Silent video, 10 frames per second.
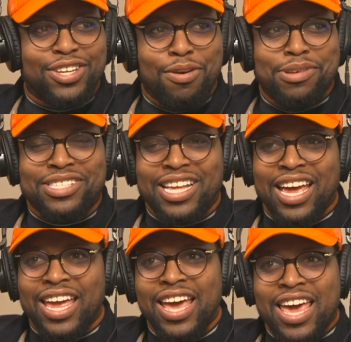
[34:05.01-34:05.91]
So it's
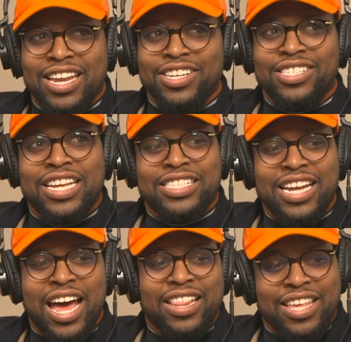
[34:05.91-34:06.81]
like, it's
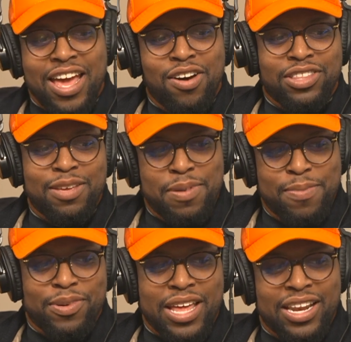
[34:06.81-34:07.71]
not the healthy
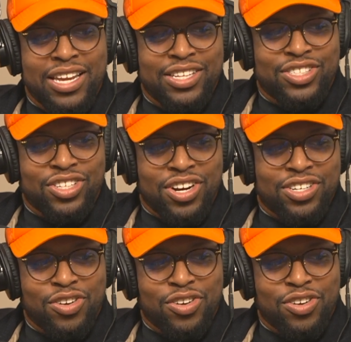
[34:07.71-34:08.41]
people that need church,